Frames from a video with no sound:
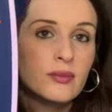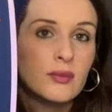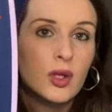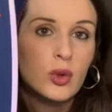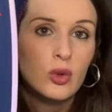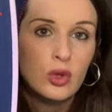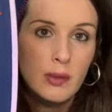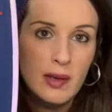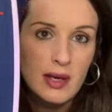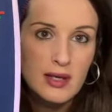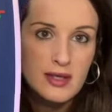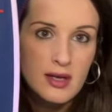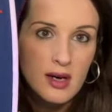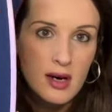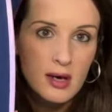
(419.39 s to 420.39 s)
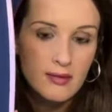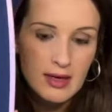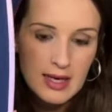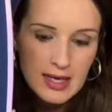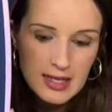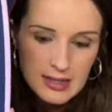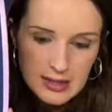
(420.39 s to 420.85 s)
All the parts are
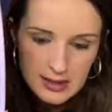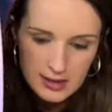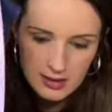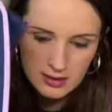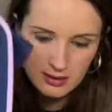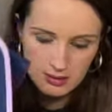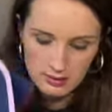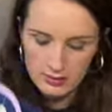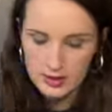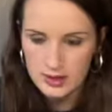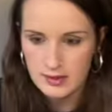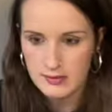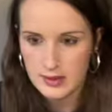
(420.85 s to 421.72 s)
released. Let me see if I